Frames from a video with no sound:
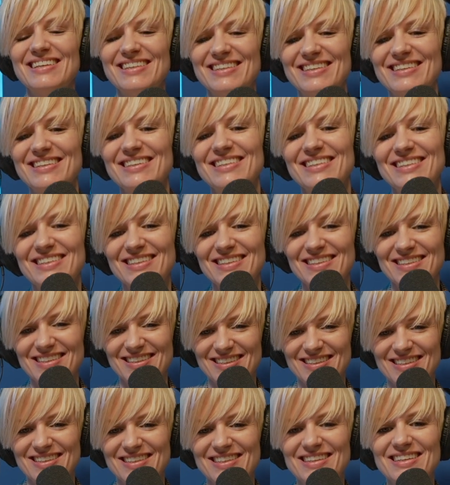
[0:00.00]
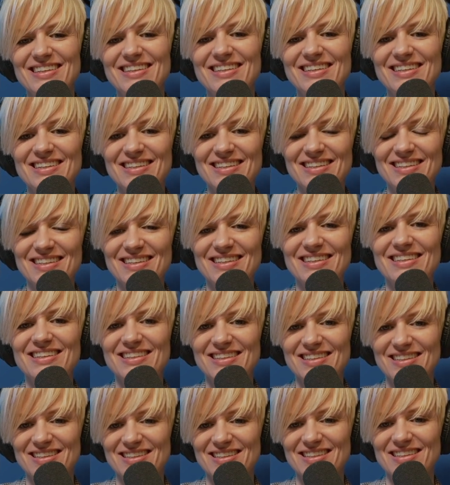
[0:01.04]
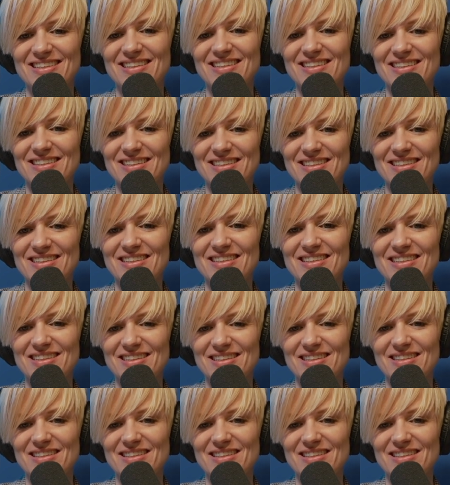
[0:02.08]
[no speech]